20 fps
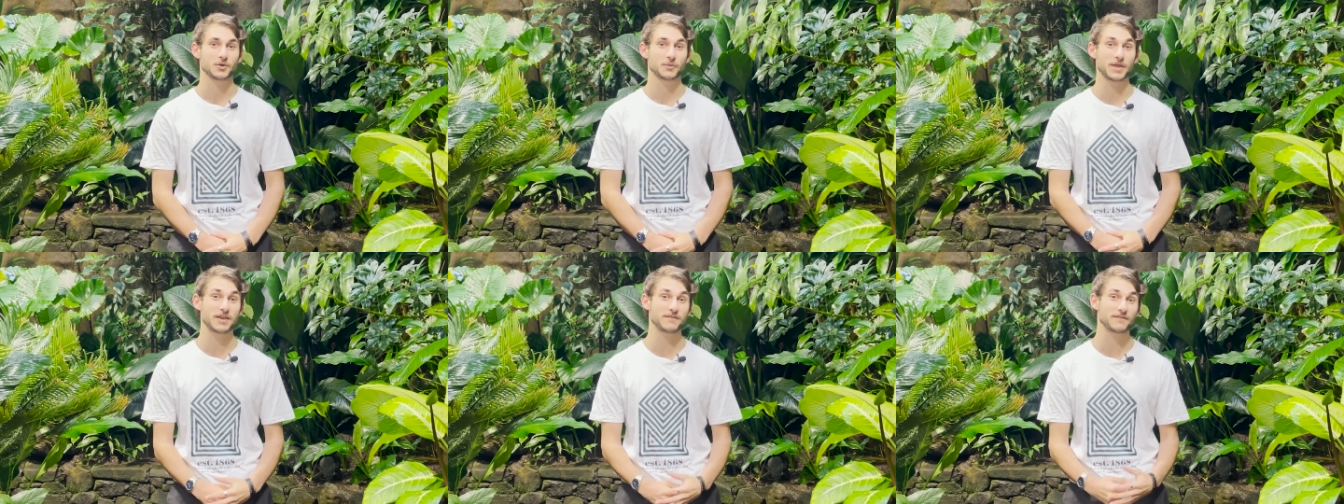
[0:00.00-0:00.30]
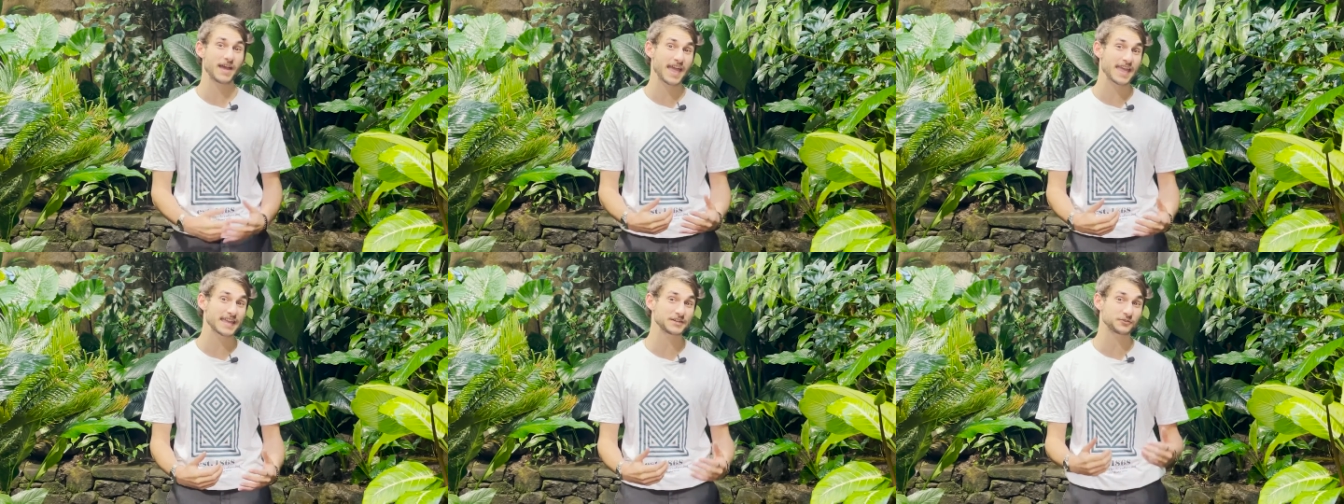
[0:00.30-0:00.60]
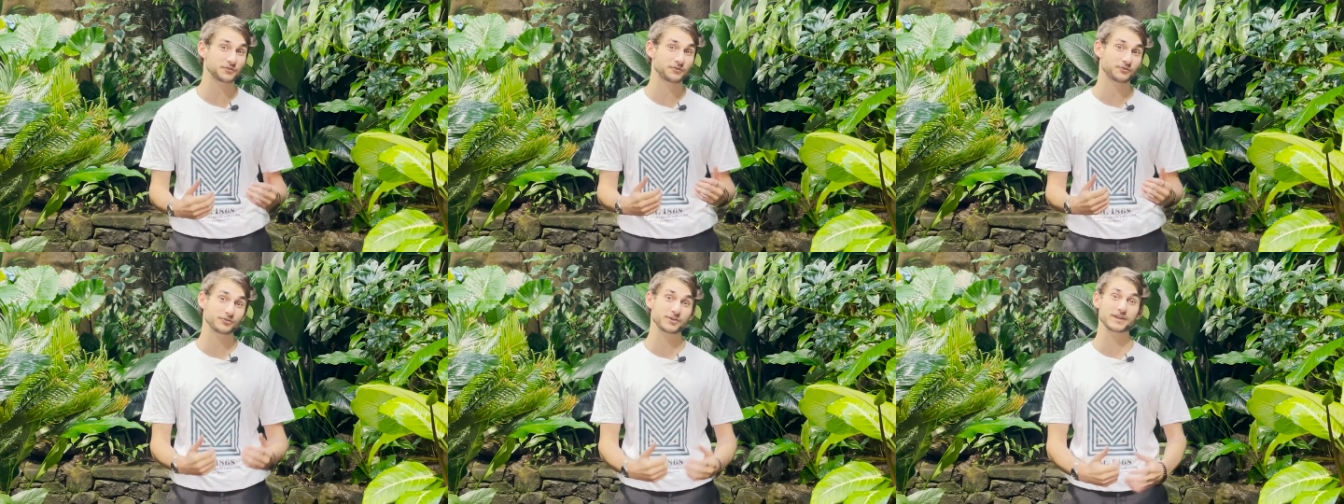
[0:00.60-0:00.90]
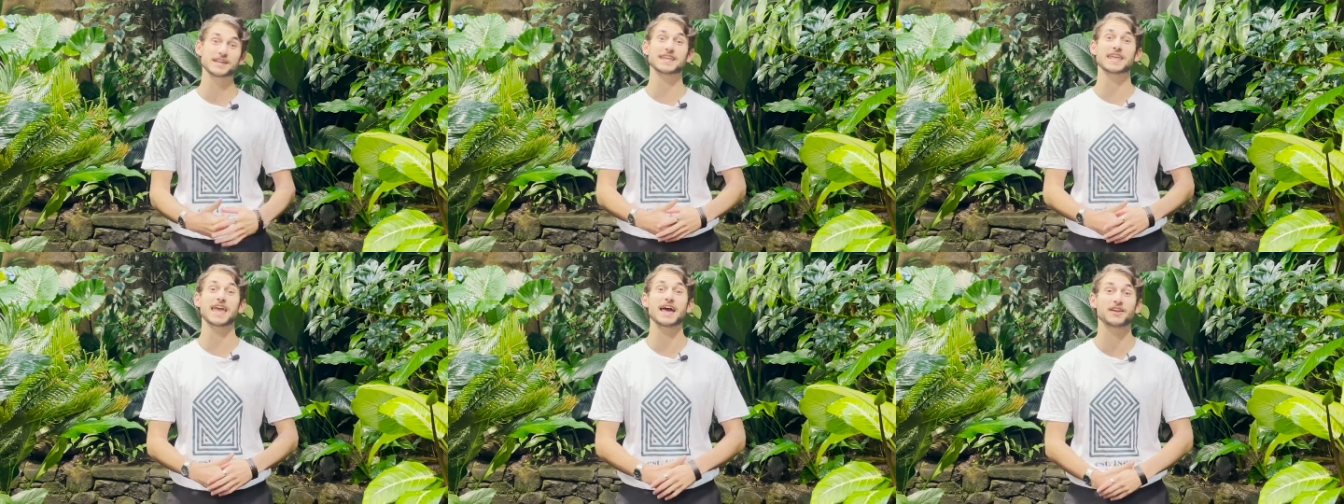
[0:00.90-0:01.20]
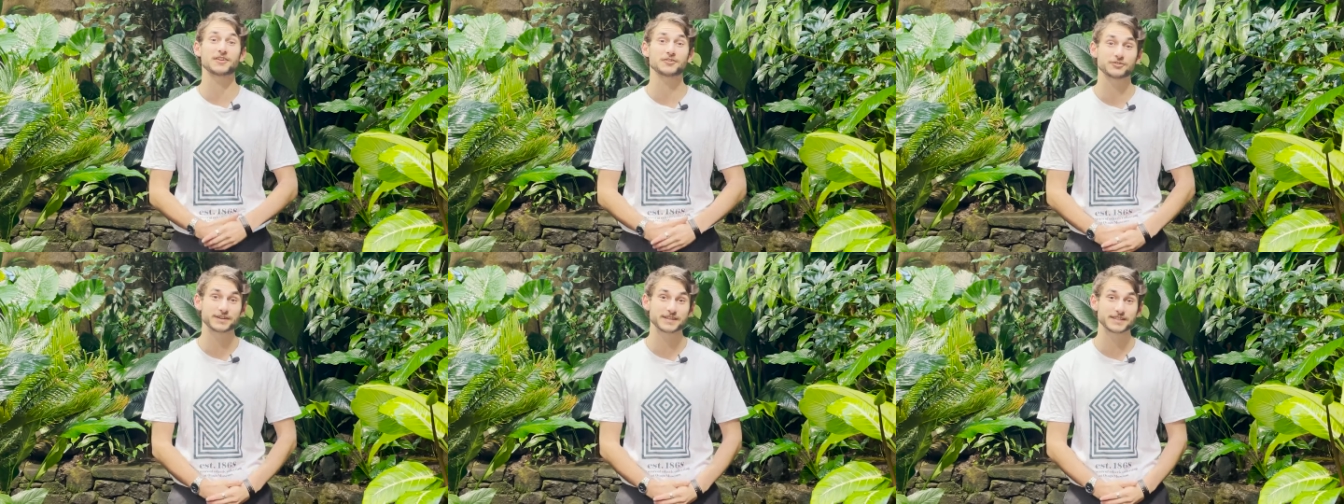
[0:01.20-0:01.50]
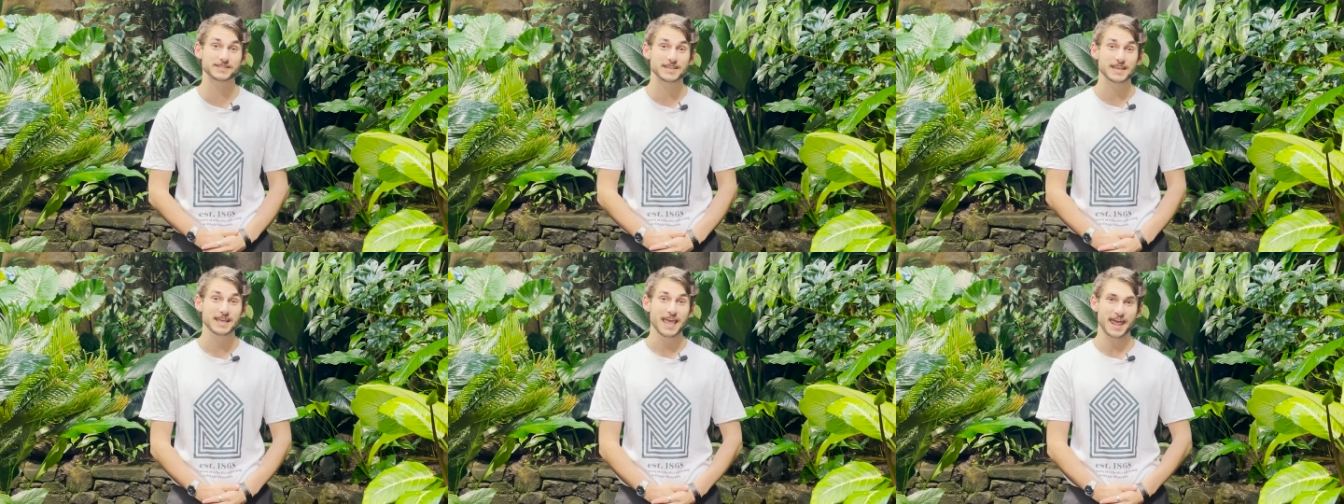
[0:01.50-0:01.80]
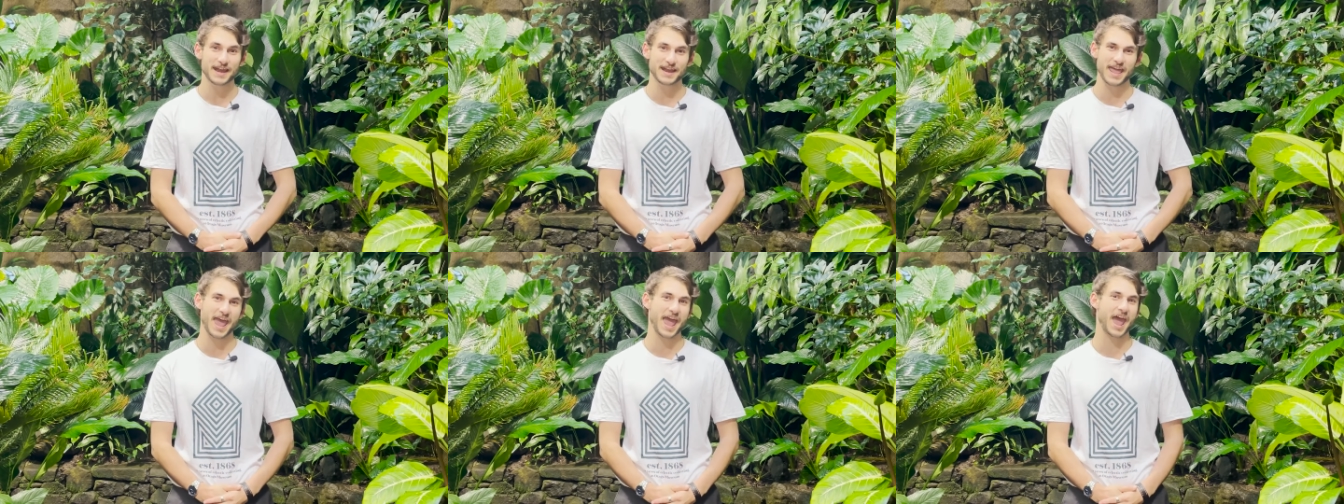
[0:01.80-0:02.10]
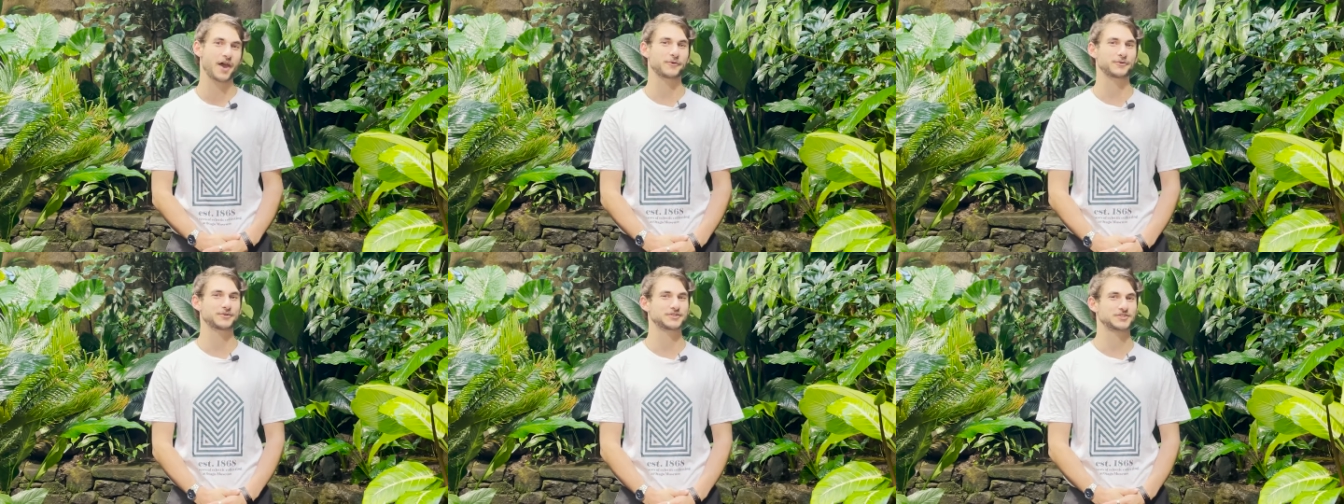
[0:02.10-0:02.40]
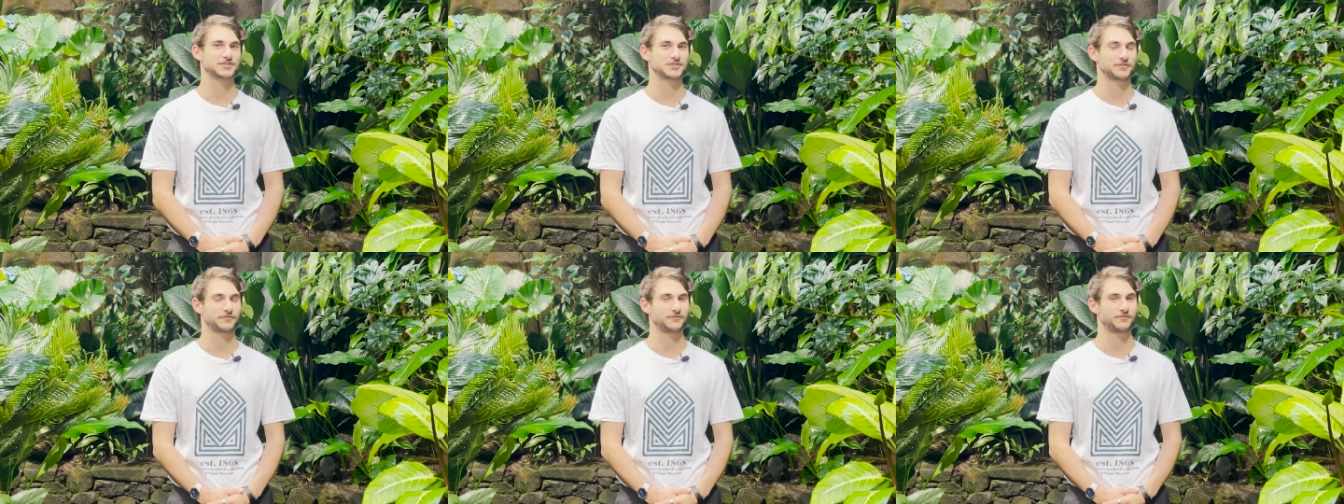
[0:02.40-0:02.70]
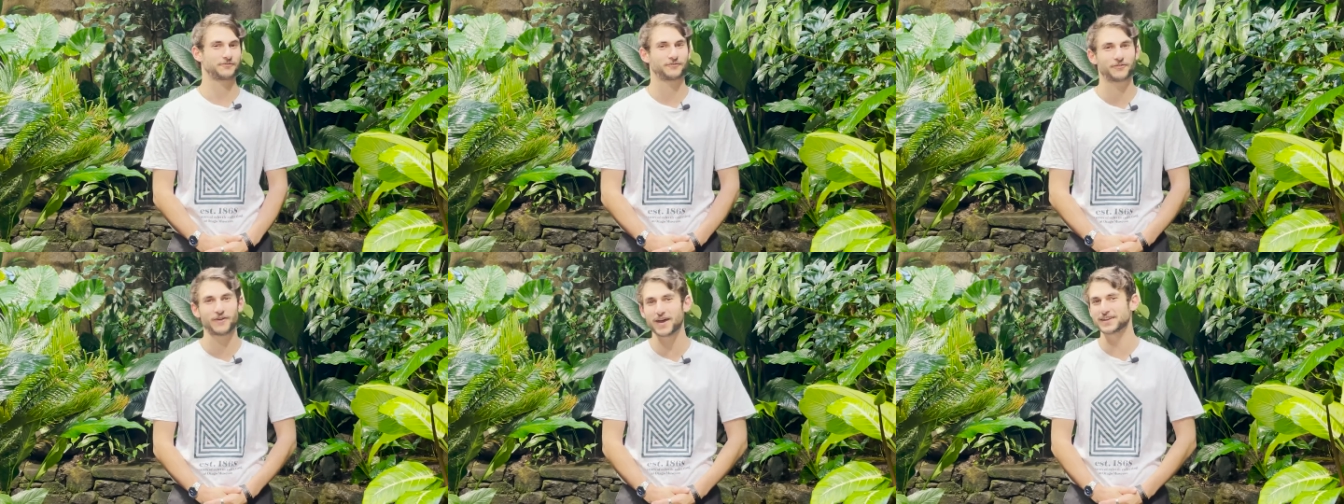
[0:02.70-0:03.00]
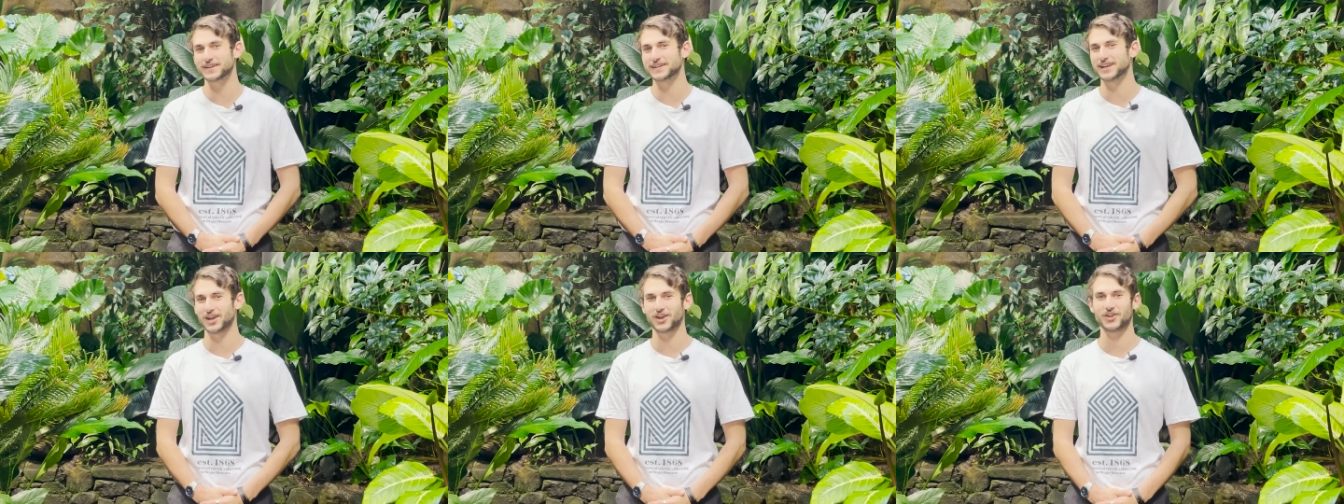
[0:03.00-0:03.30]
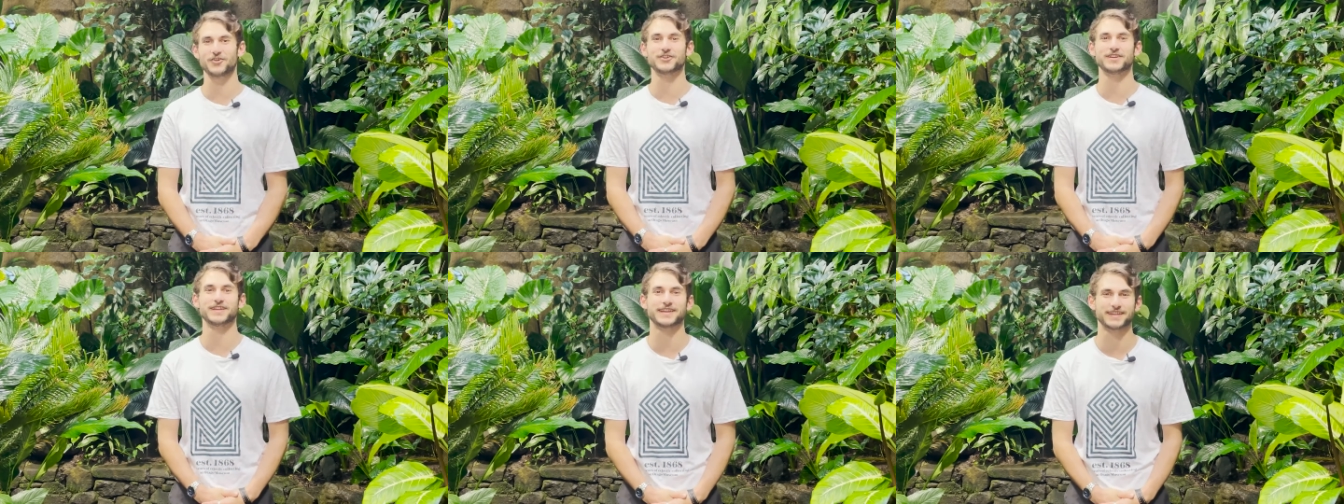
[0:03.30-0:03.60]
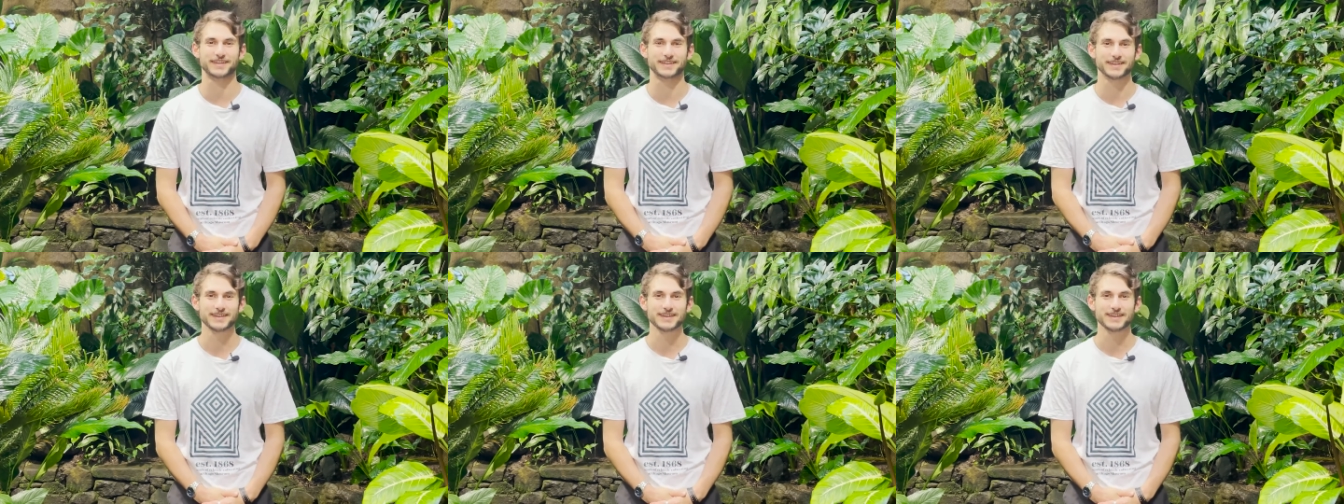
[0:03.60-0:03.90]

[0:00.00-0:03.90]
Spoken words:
We have 8 free galleries and hours of fun and learning.